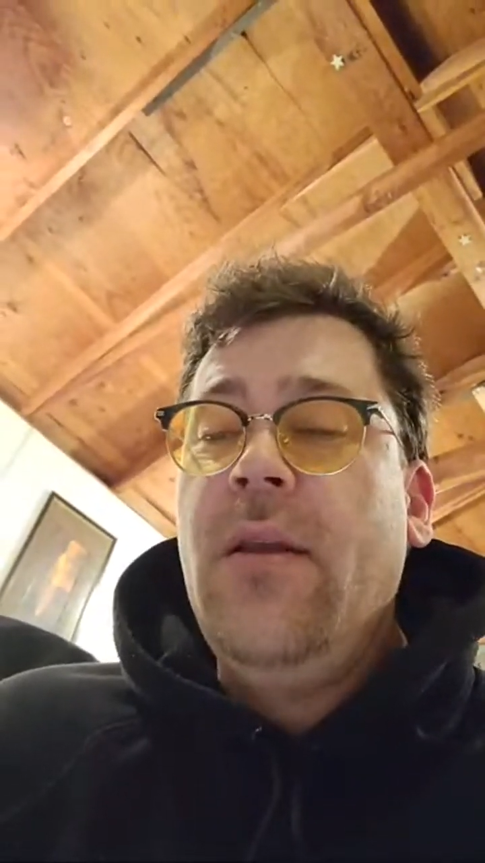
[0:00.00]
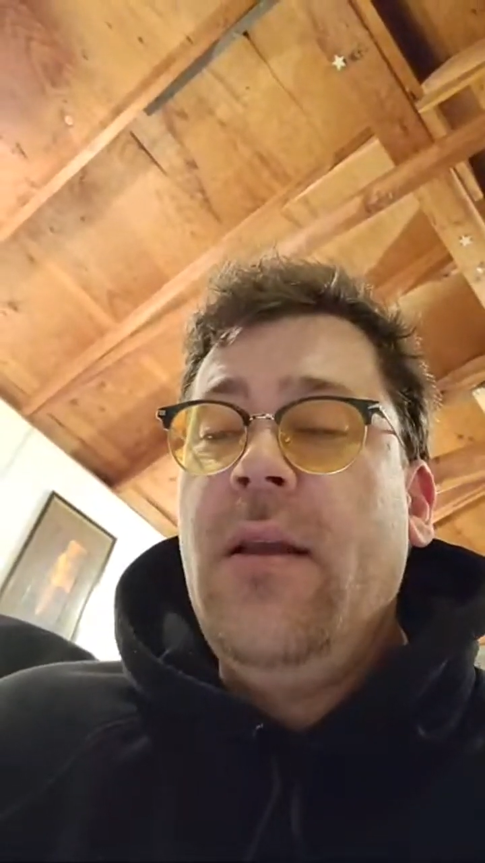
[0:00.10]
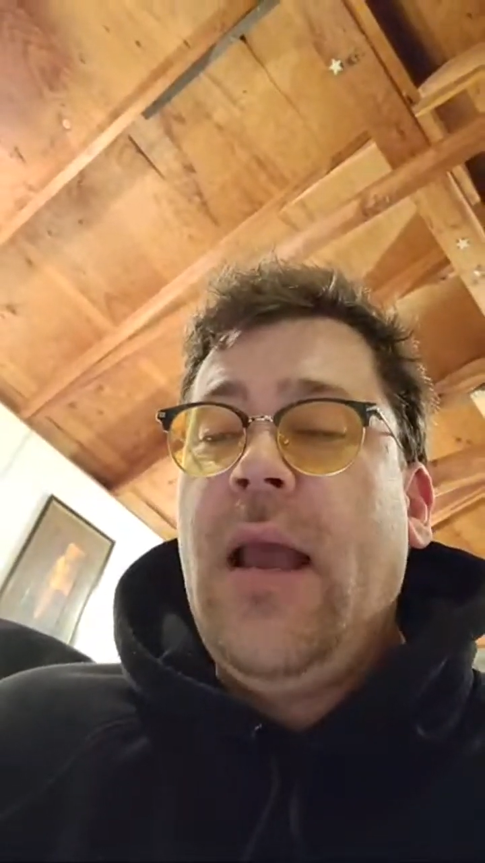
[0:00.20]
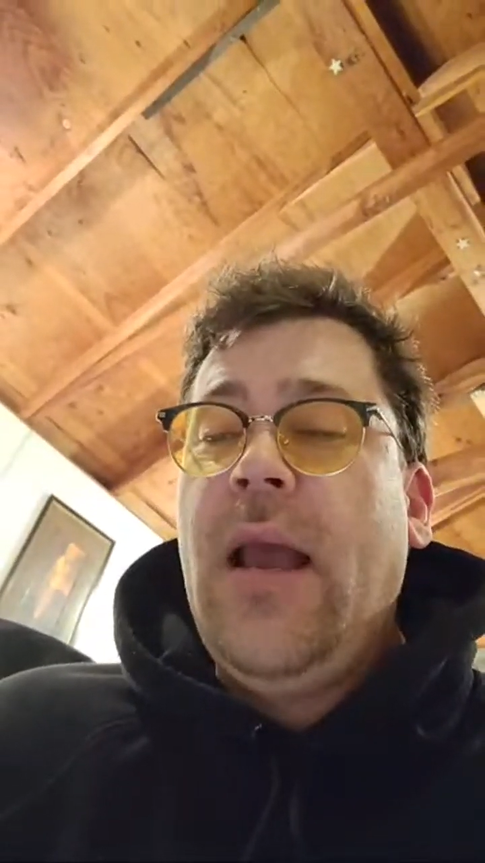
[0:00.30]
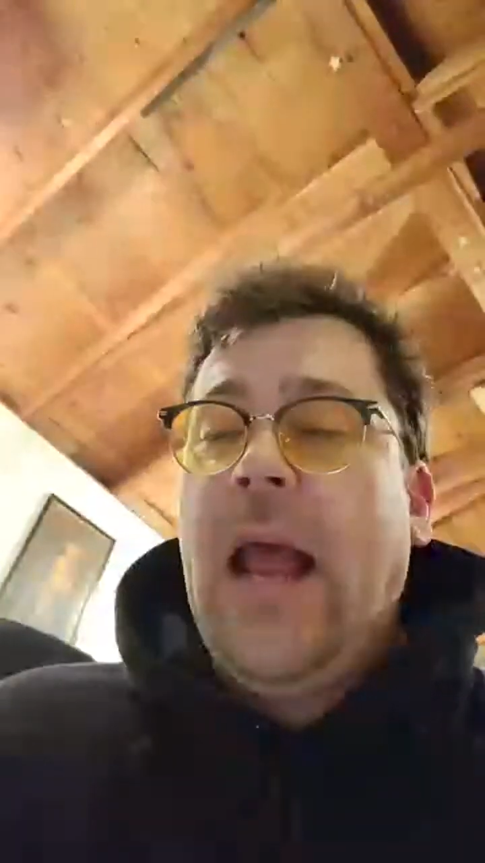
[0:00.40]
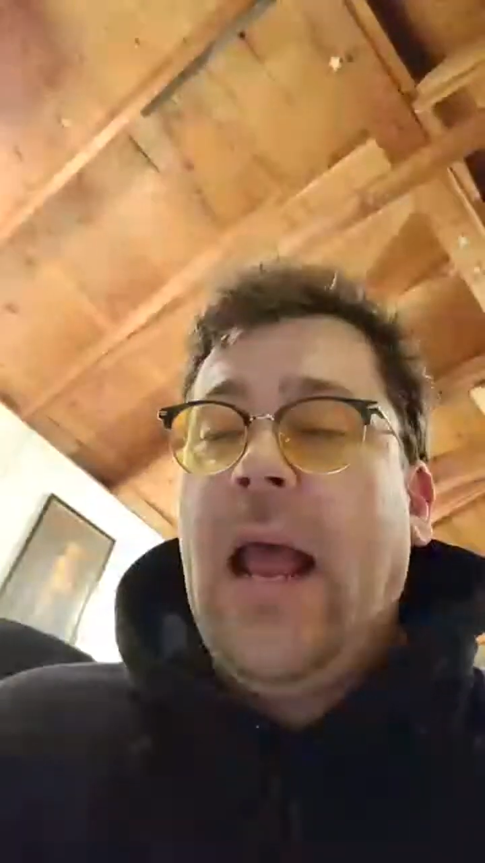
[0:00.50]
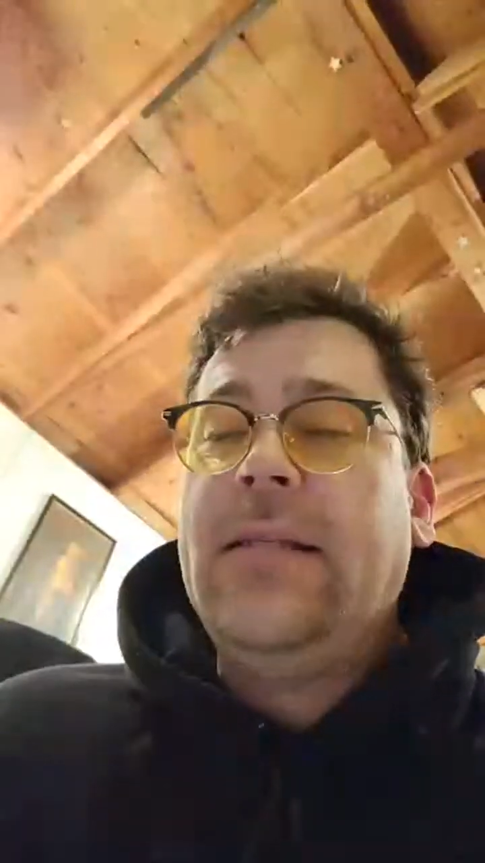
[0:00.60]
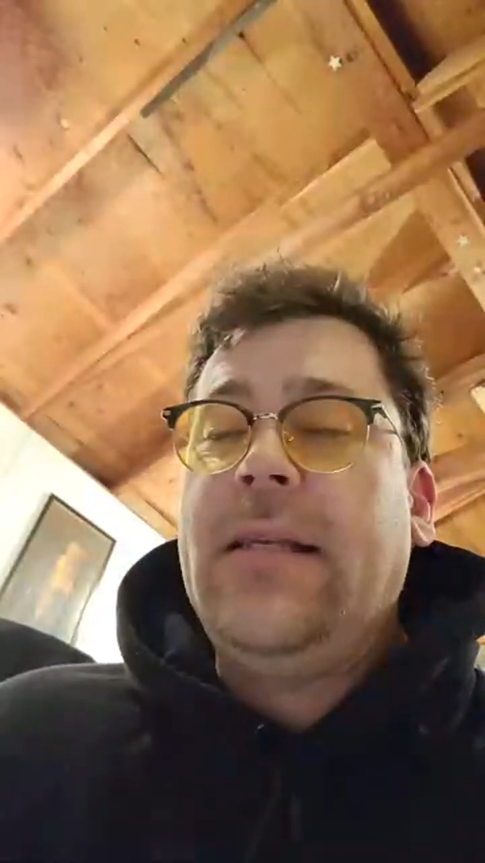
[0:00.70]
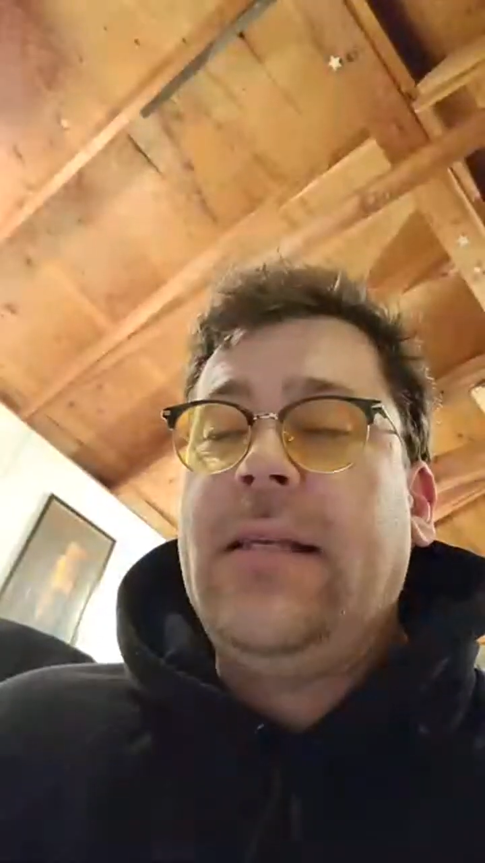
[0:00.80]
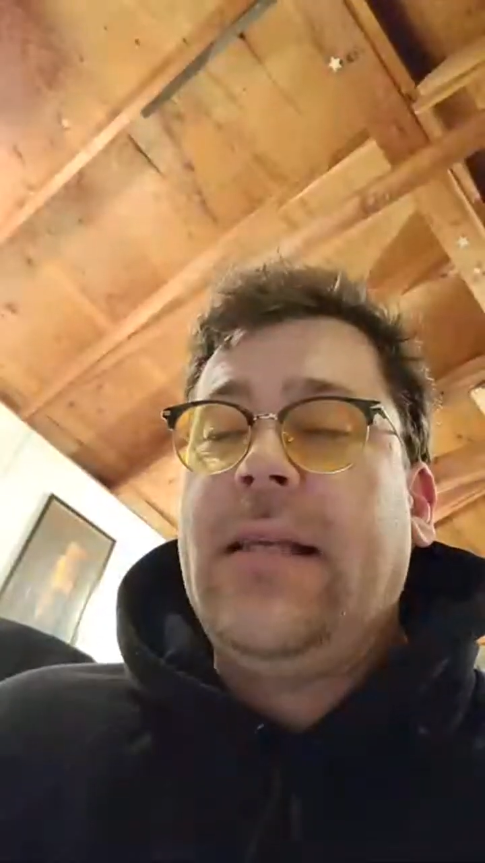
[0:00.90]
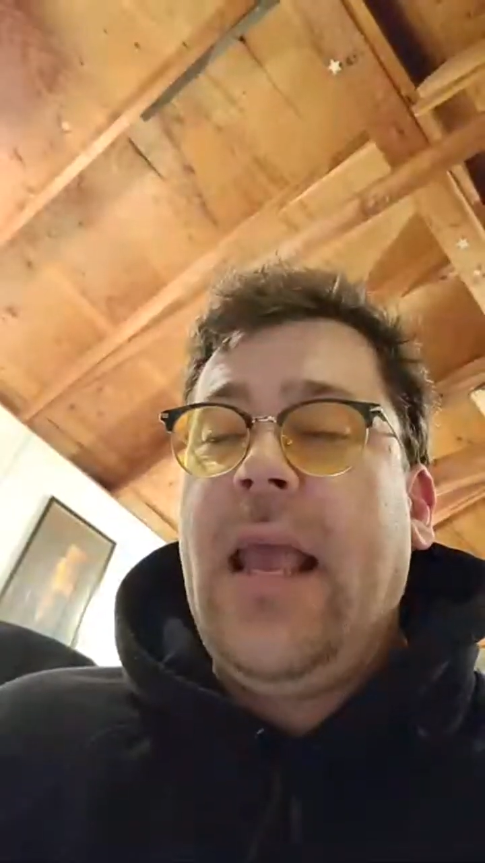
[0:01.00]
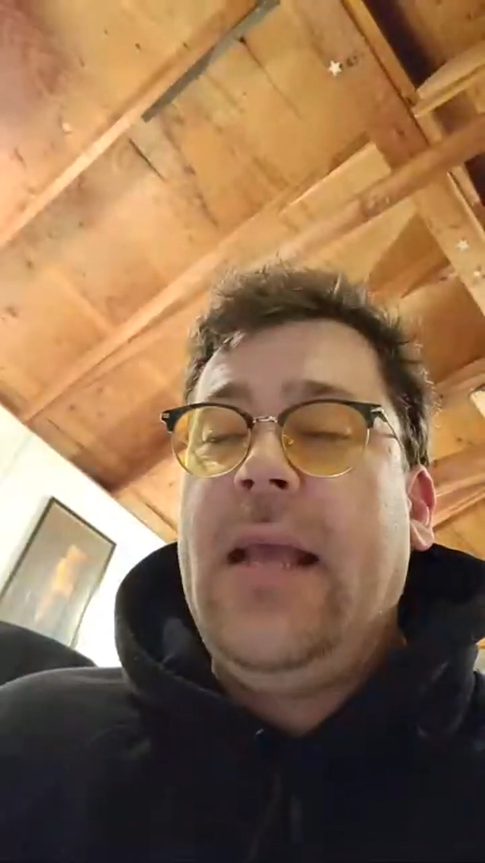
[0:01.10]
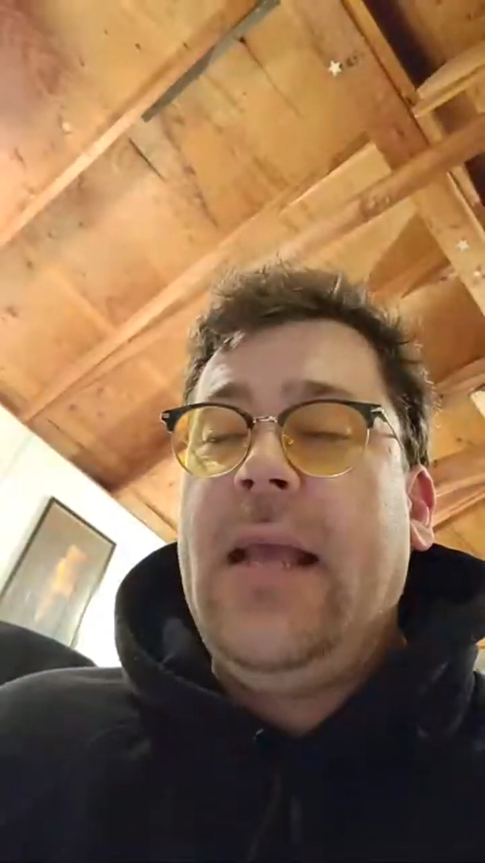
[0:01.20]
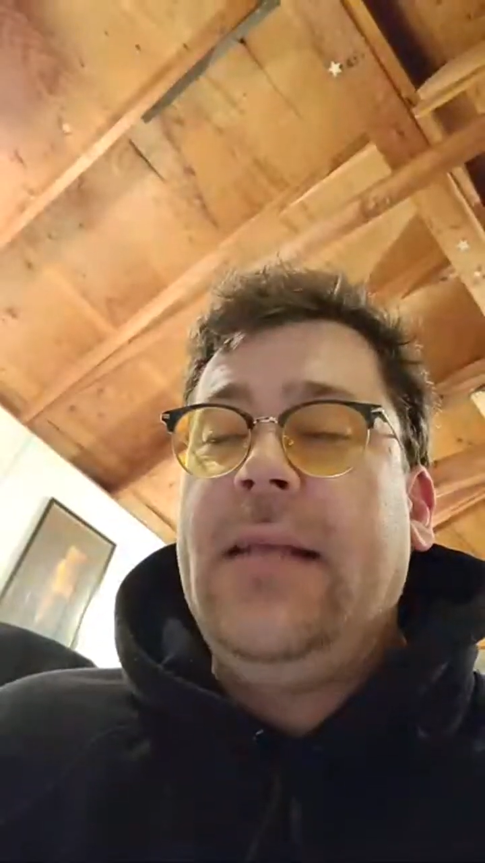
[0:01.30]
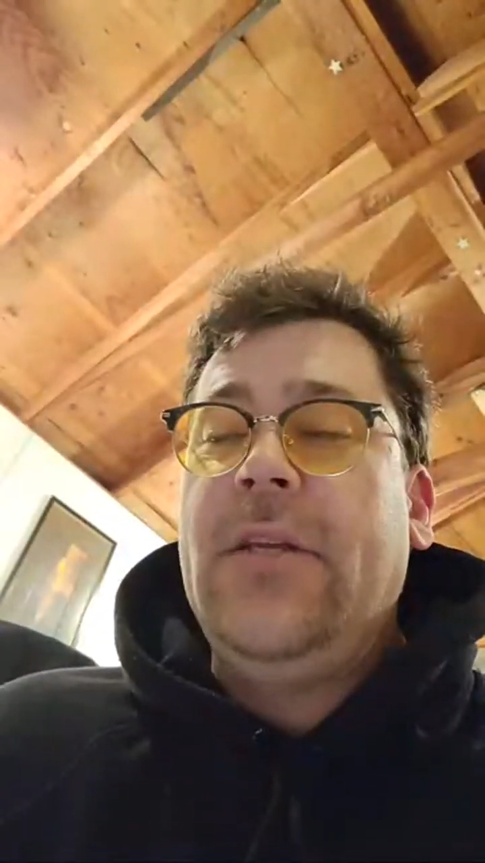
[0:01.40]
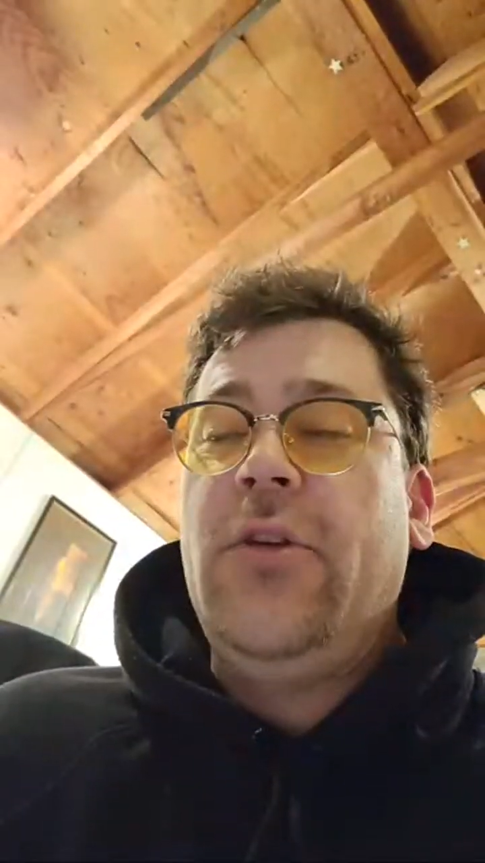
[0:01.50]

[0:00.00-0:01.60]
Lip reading: And as the king did